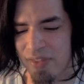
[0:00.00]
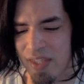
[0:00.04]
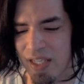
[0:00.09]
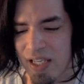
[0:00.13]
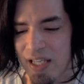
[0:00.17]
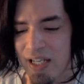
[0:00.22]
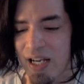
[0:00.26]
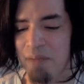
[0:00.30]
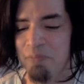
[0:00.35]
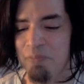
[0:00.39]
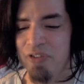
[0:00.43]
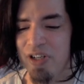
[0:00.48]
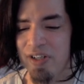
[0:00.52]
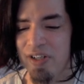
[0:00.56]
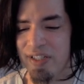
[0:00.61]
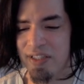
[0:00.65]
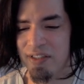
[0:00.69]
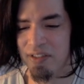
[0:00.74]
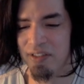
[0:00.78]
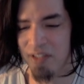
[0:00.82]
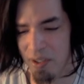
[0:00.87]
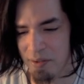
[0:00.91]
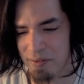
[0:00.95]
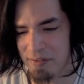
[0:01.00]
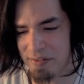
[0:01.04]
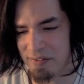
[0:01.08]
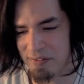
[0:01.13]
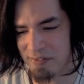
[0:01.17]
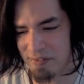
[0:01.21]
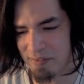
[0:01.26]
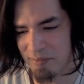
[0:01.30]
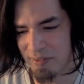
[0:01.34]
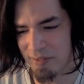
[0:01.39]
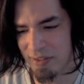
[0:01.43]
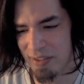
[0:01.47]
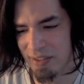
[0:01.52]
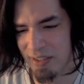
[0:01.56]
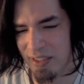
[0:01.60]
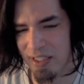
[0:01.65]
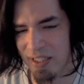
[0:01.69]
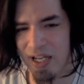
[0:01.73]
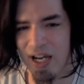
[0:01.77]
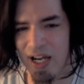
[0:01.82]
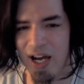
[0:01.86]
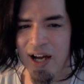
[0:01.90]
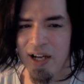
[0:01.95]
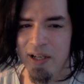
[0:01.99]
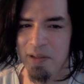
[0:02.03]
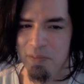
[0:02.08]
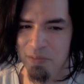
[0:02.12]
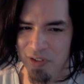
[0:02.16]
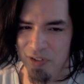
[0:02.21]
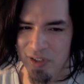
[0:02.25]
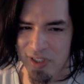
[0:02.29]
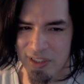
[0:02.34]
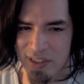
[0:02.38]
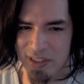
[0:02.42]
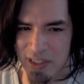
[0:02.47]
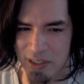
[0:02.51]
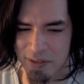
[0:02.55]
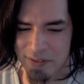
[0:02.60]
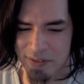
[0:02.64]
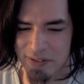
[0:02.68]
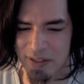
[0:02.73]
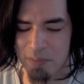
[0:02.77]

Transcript: And I'm very close. I am very close.